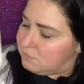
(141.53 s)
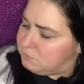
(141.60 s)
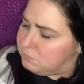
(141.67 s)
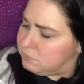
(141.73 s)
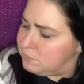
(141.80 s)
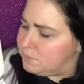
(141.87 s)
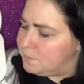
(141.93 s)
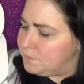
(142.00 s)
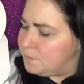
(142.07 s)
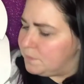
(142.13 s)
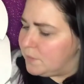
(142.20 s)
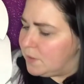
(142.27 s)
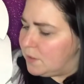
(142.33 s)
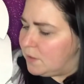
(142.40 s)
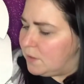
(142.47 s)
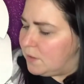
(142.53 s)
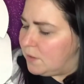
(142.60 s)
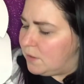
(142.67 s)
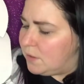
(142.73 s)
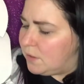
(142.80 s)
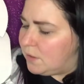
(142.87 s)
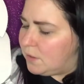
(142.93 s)

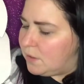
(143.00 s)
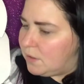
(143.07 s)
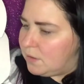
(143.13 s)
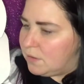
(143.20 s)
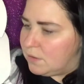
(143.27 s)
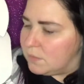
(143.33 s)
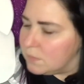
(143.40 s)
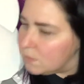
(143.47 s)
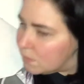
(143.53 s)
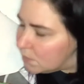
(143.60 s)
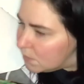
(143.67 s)
Nothing is said.